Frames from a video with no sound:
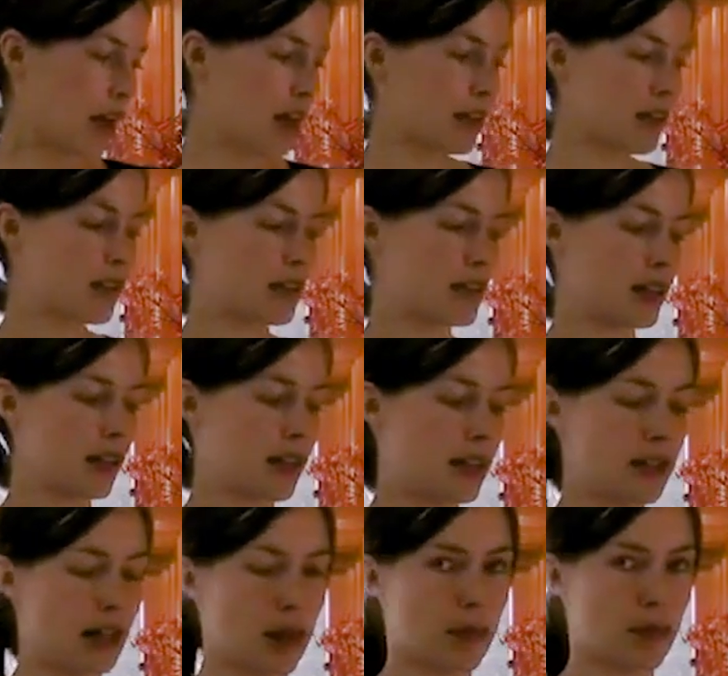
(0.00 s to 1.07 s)
Other
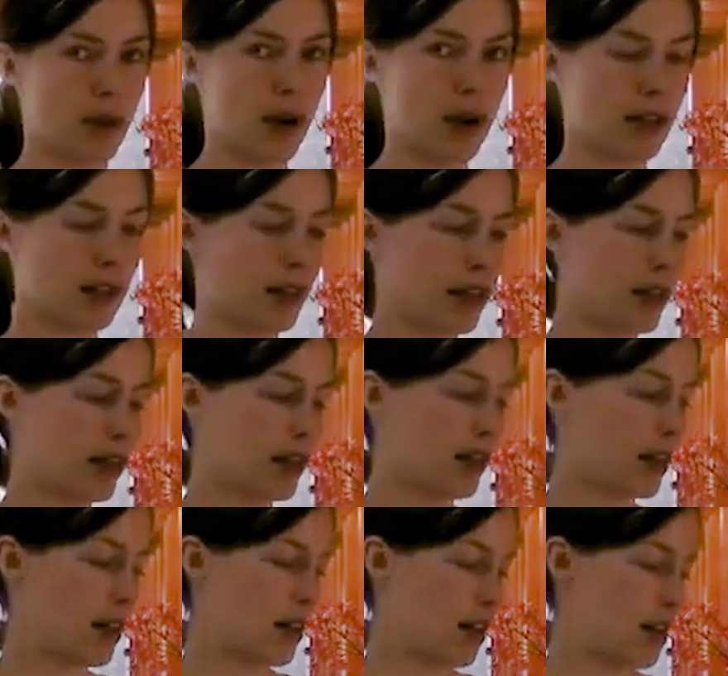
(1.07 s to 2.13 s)
seeds like broccoli,